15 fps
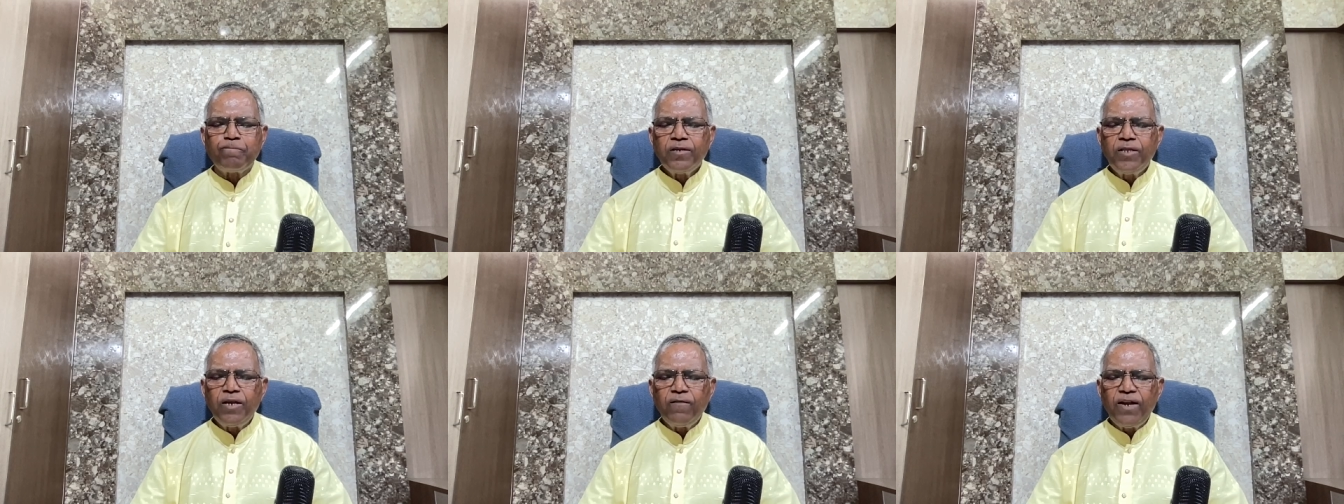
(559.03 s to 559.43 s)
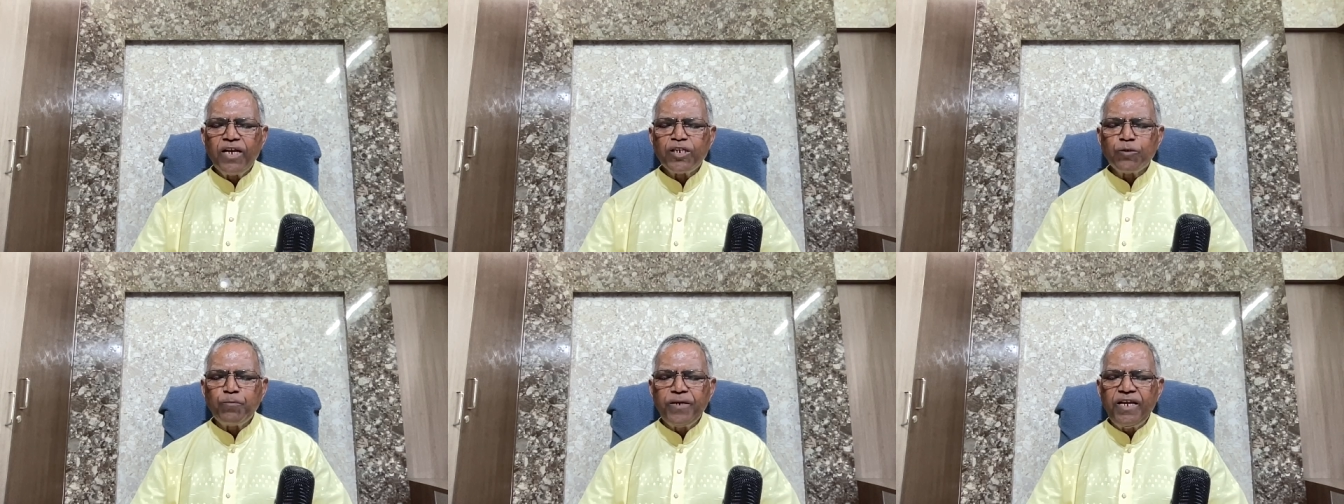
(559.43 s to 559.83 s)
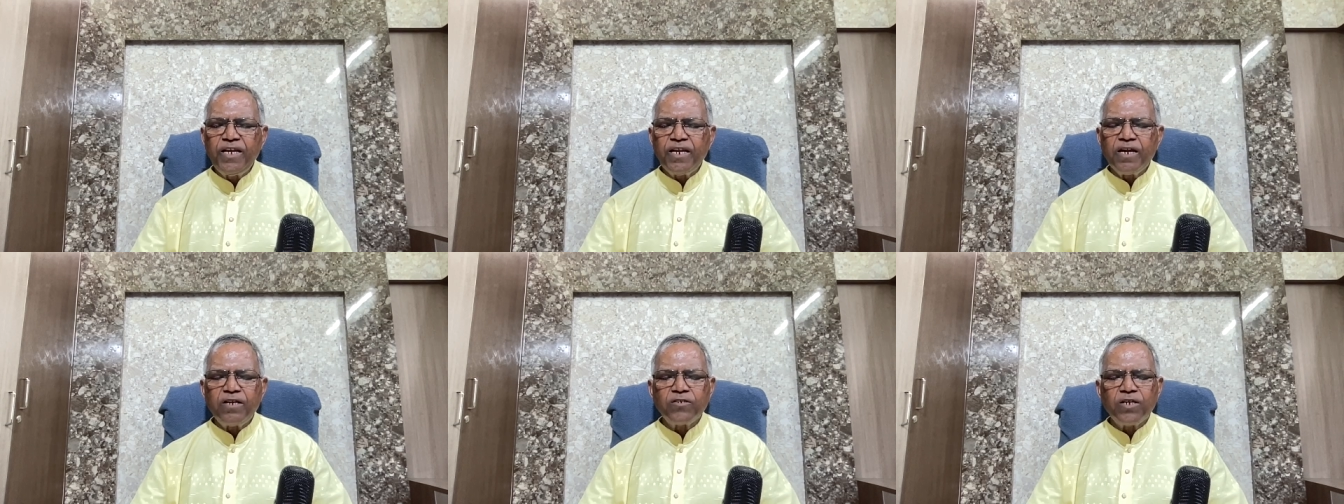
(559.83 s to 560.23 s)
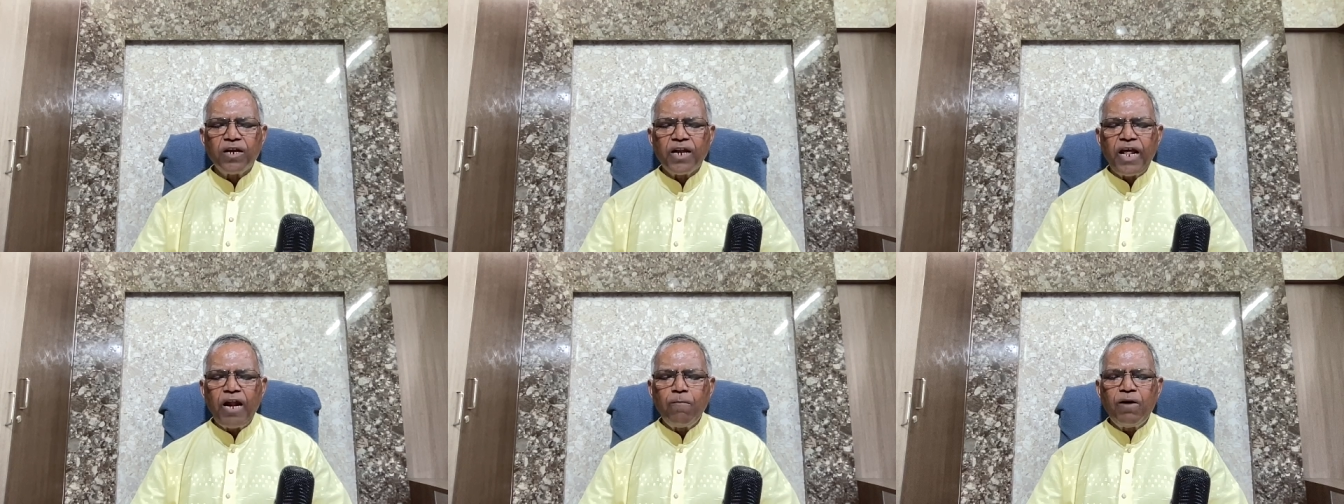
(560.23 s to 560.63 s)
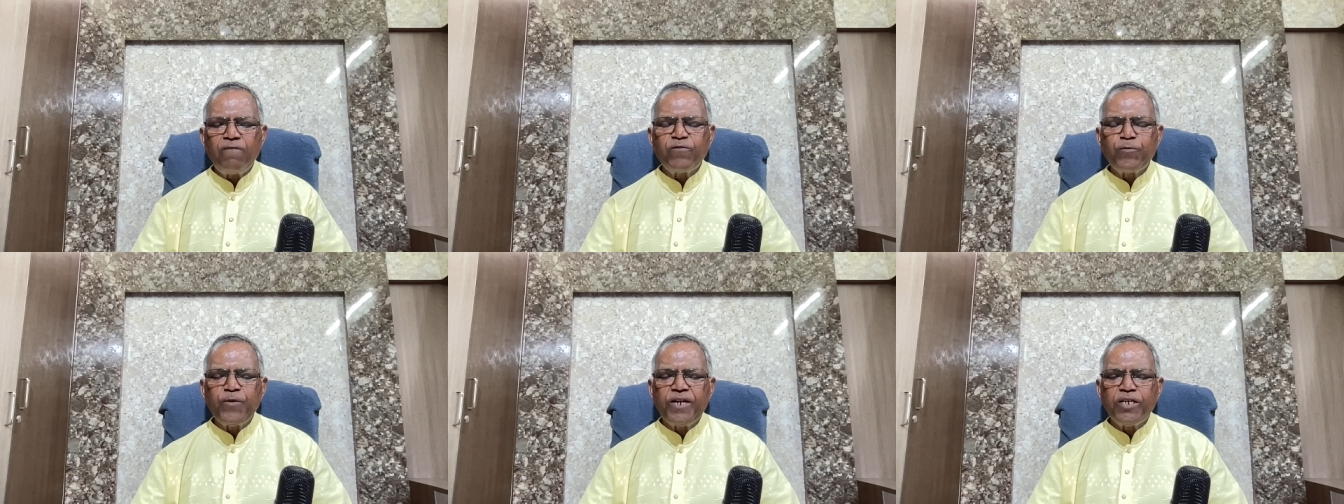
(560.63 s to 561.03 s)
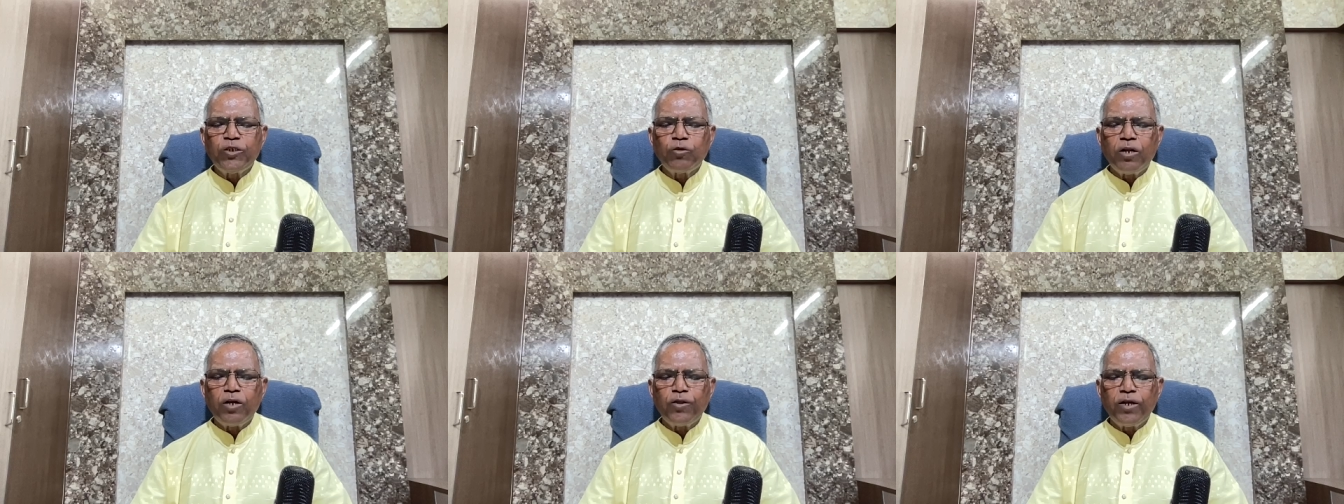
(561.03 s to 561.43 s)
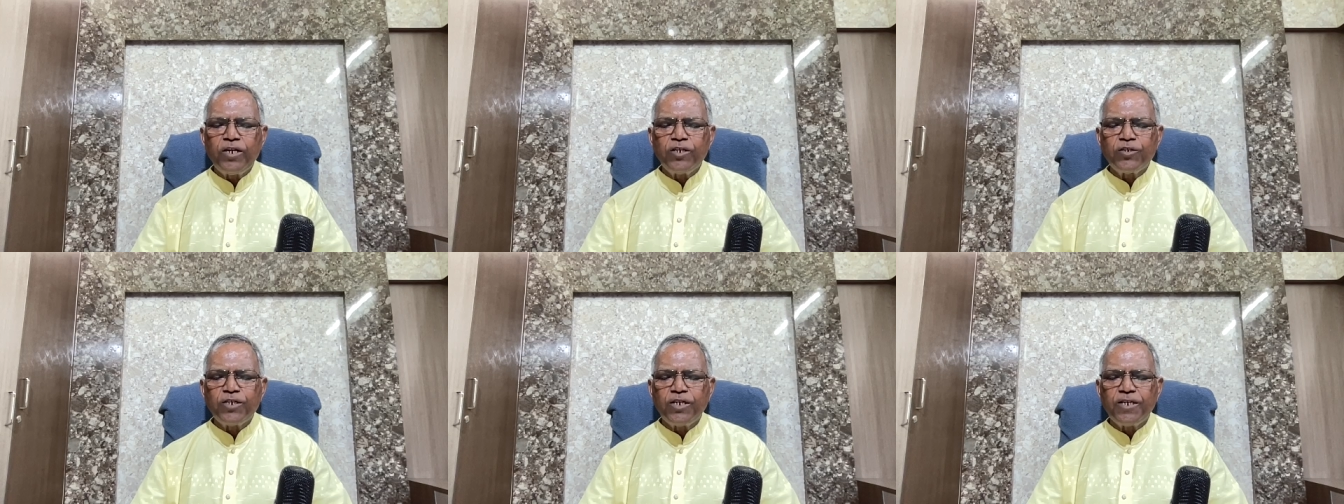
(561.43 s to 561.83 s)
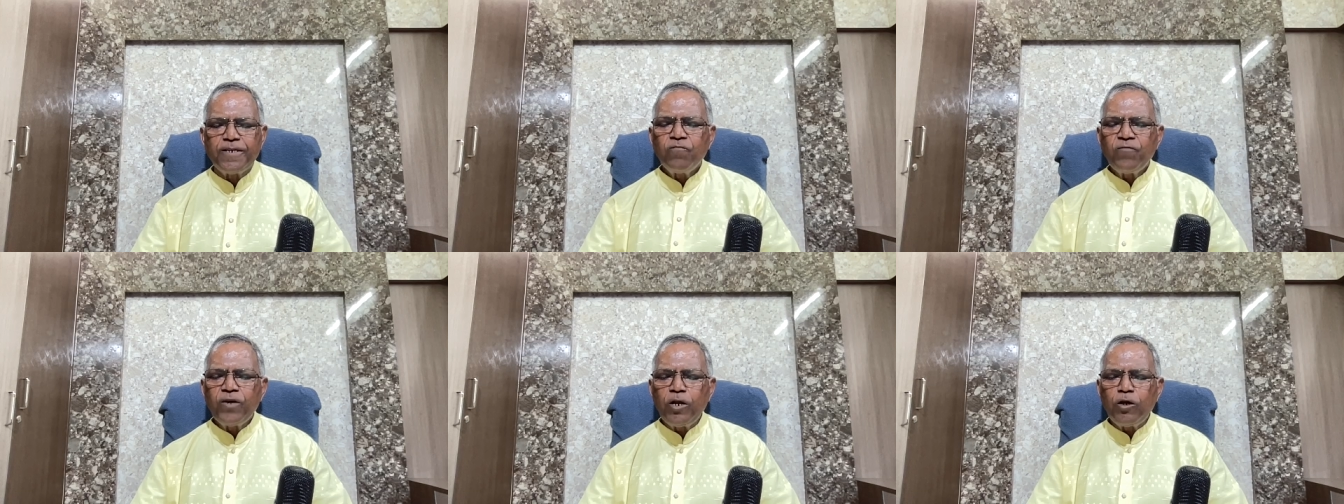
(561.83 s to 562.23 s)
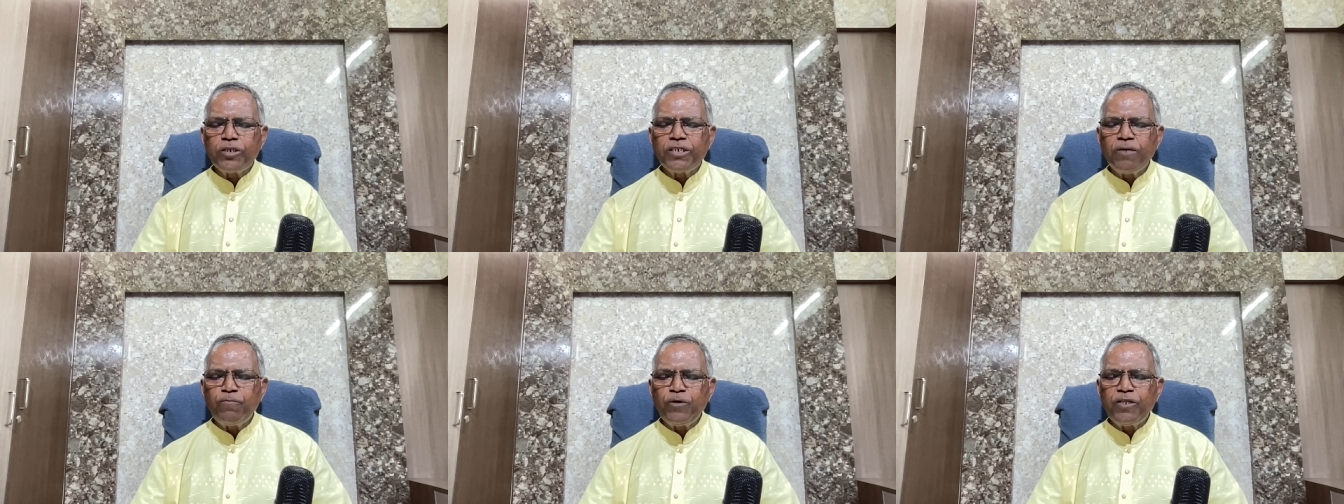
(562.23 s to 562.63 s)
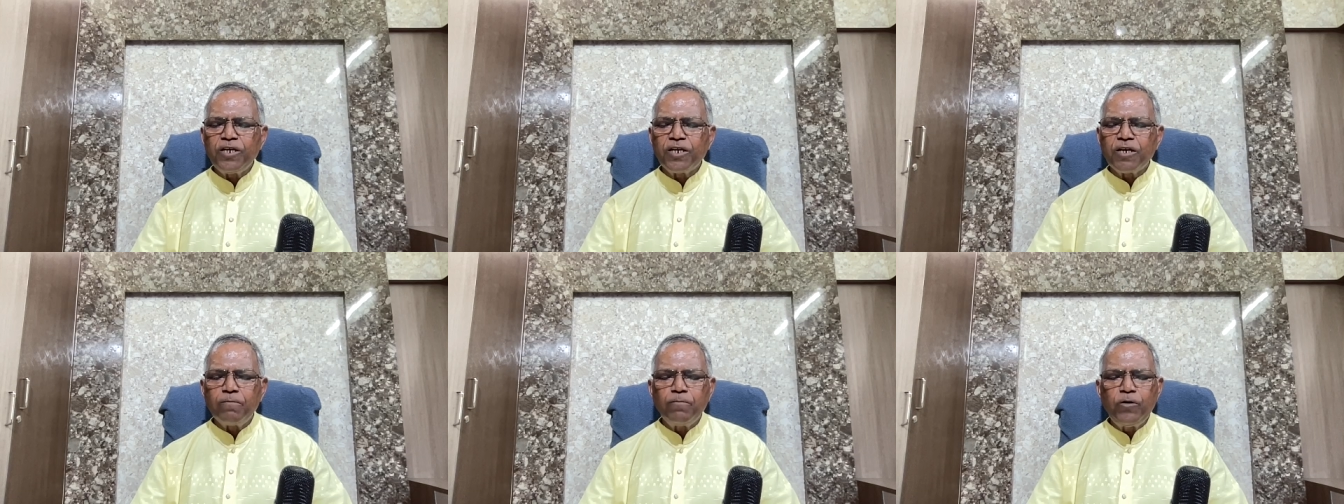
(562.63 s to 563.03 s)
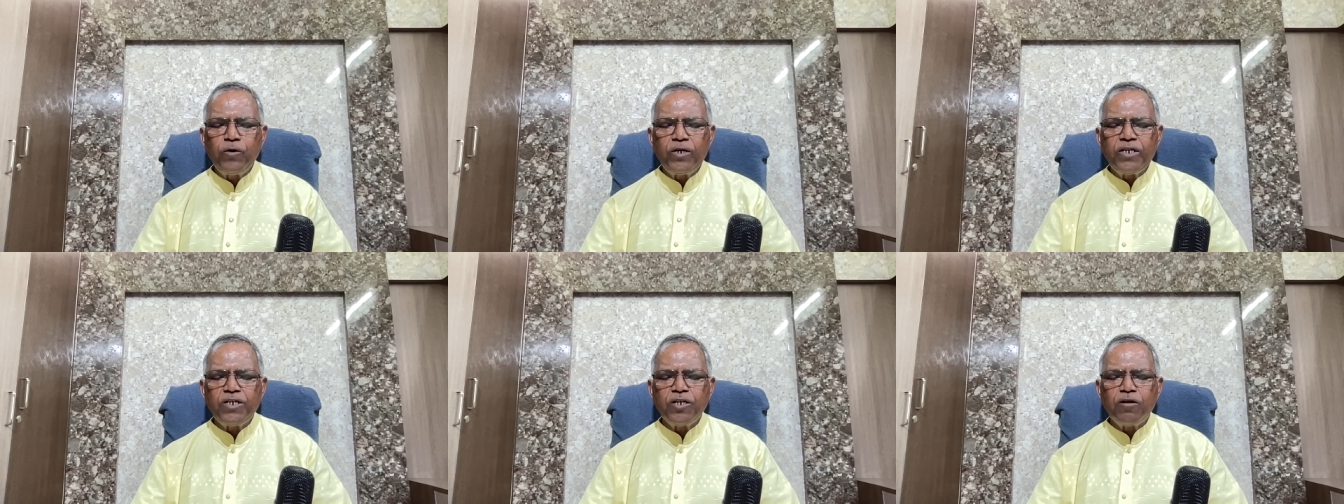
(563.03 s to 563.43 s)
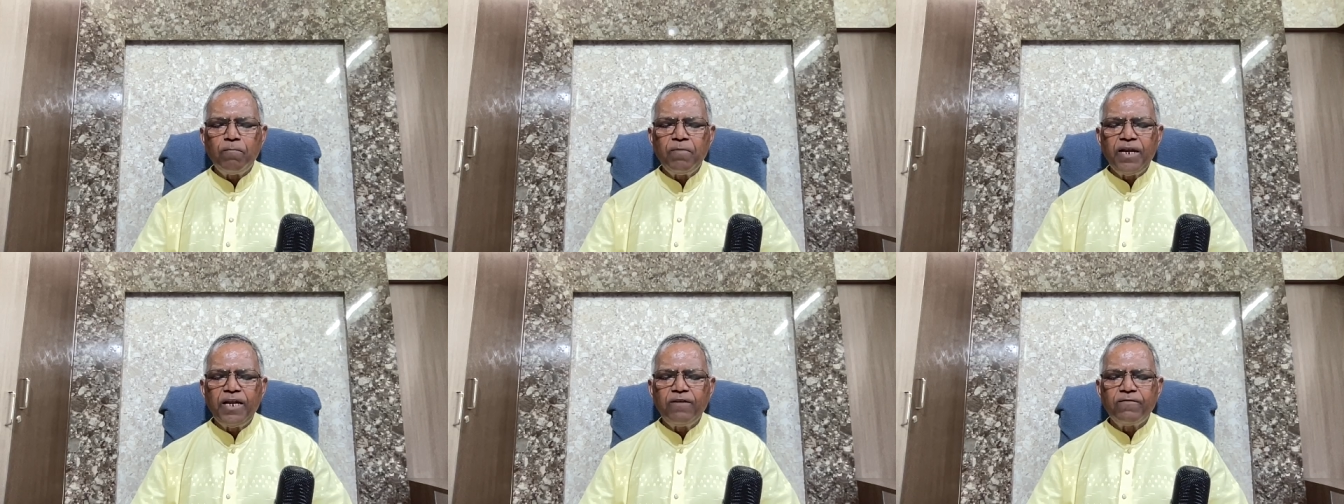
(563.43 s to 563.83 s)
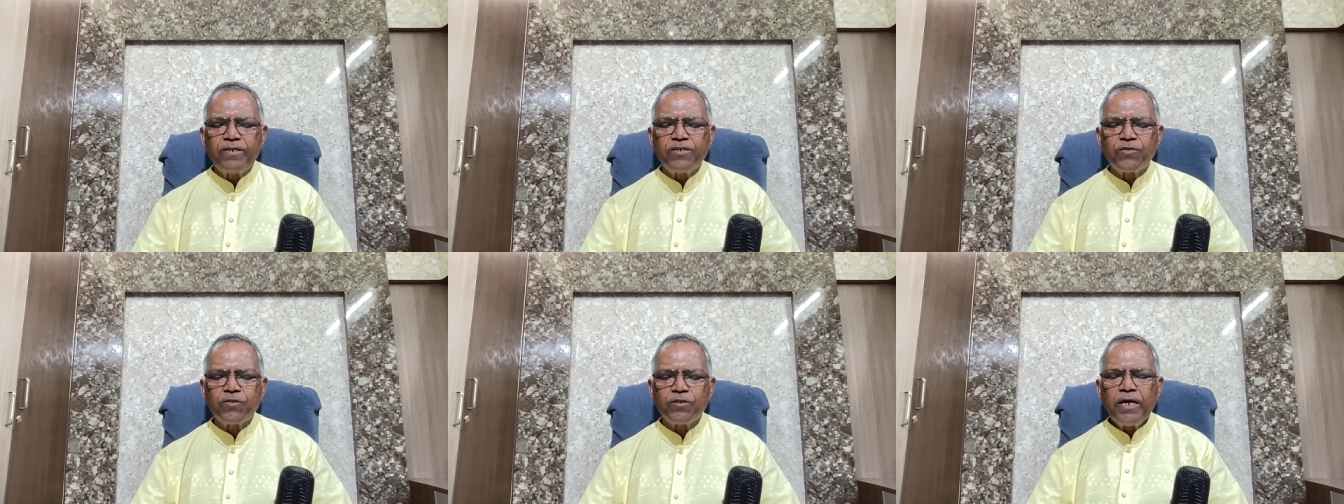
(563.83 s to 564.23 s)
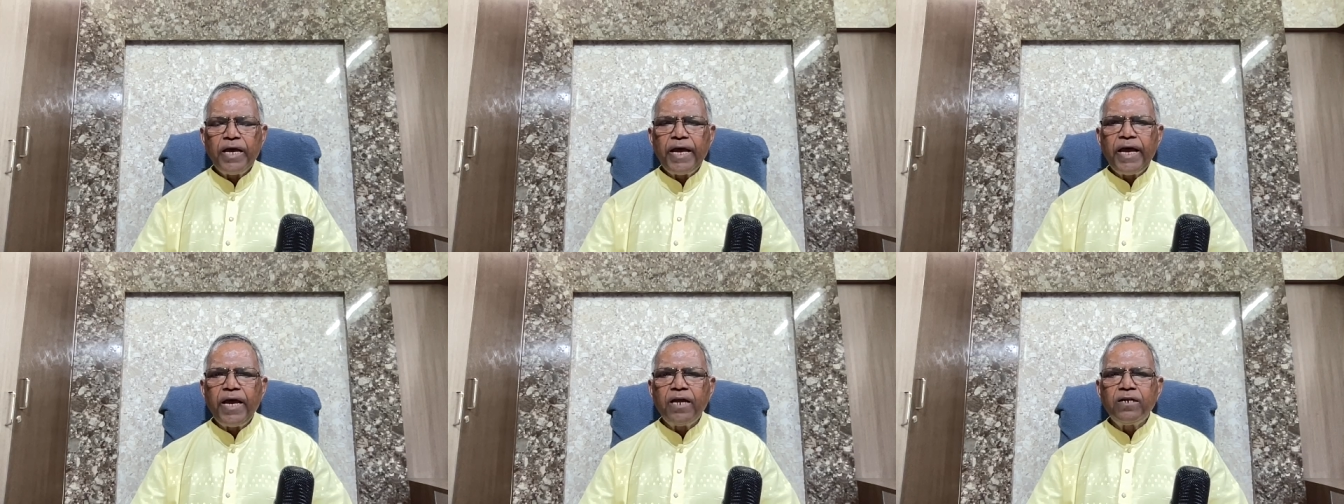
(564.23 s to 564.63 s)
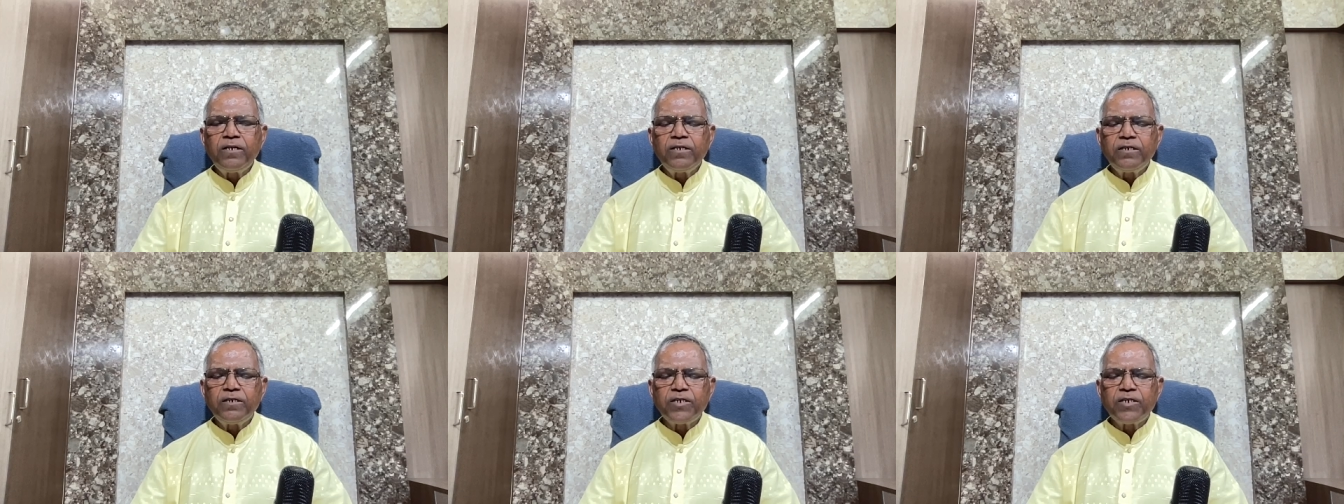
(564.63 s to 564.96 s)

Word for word: They will experience a realm of spiritual authenticity, fellowship with a community of believers, and